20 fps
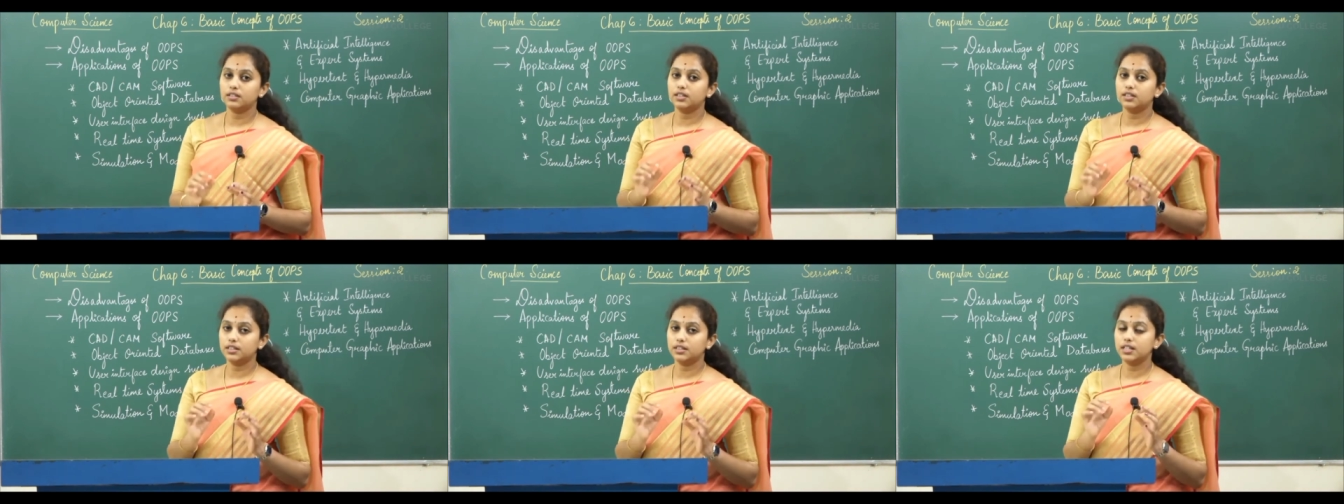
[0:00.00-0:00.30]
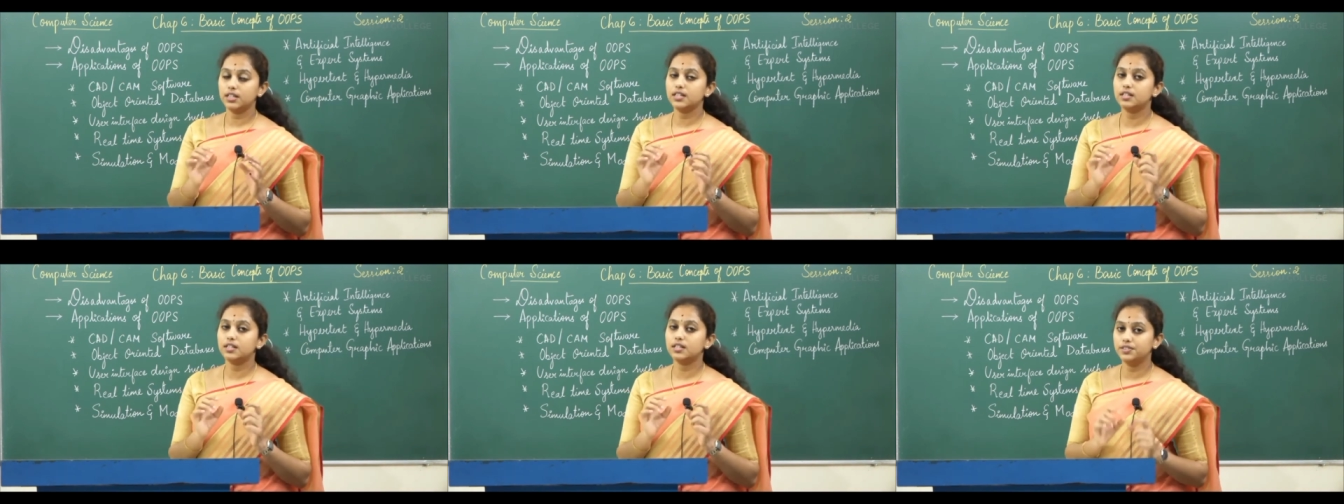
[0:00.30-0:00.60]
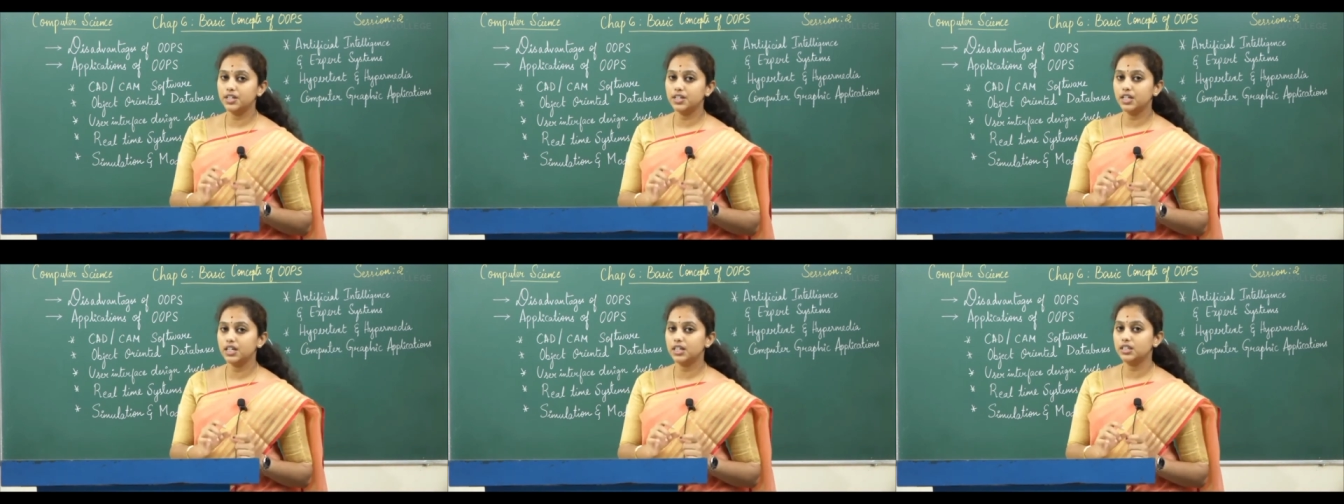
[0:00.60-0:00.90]
that is
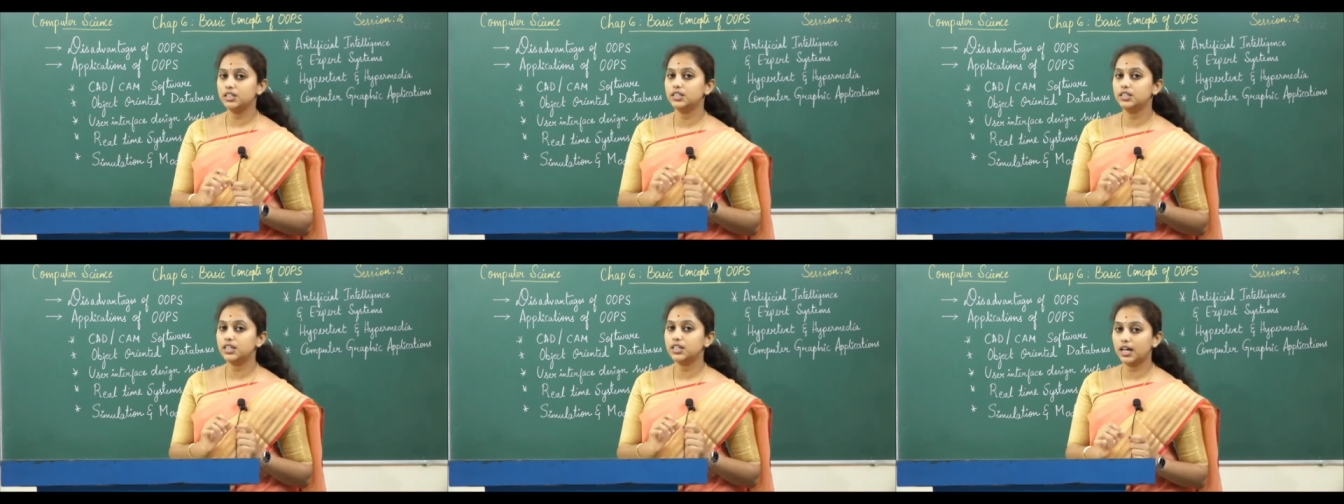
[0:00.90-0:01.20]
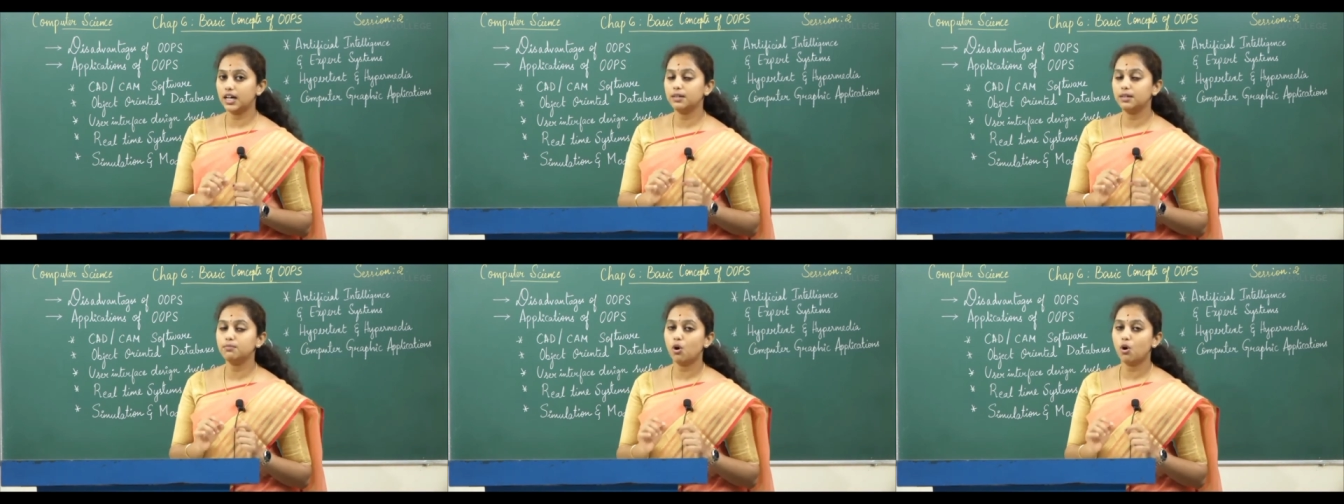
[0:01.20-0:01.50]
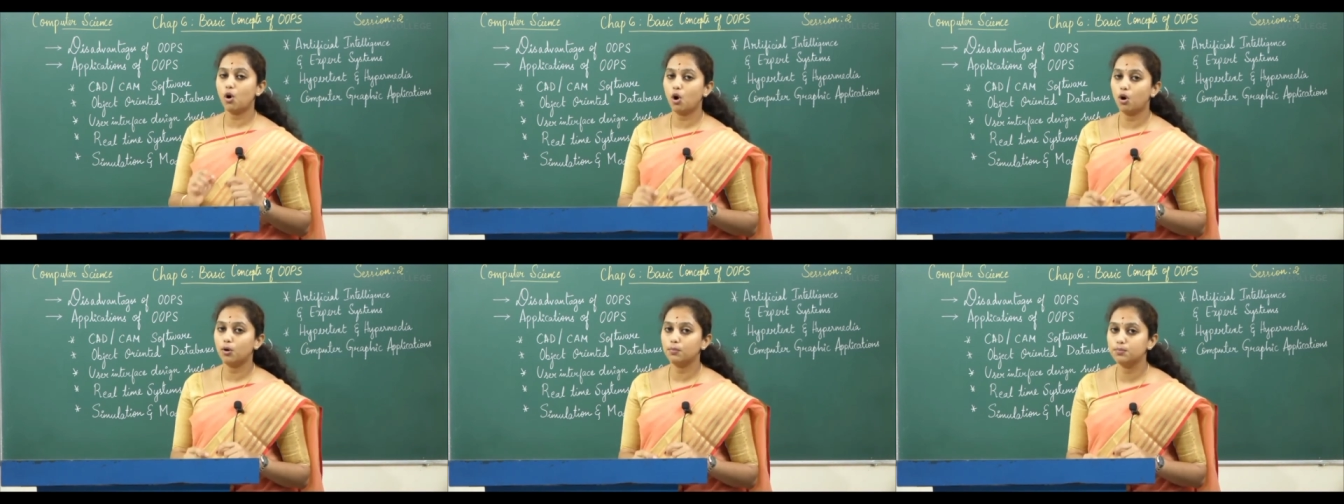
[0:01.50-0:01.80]
real-time
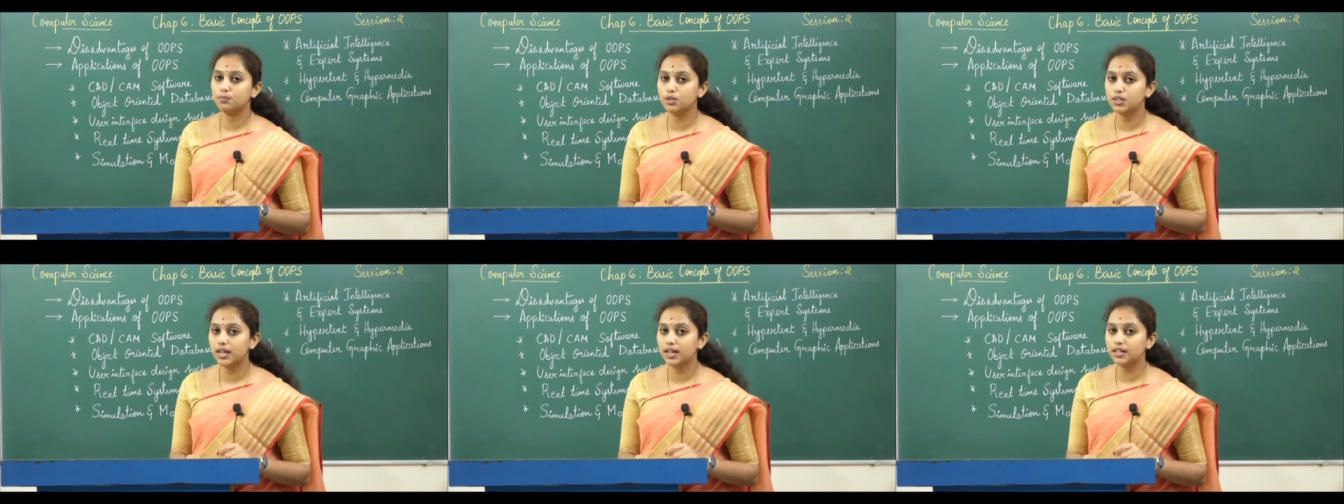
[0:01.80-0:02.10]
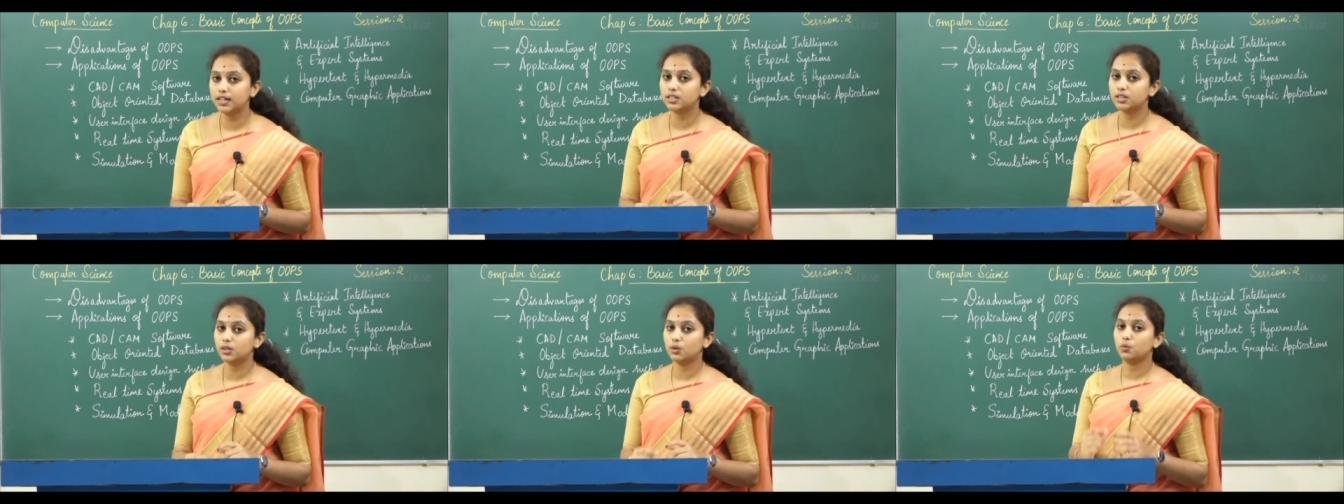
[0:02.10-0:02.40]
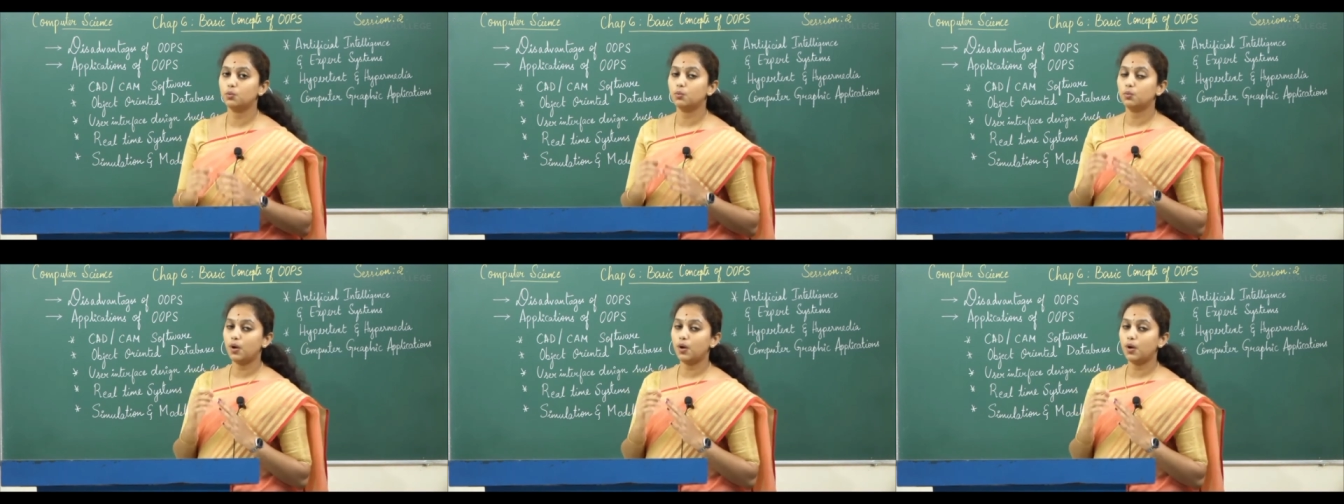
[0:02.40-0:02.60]
object,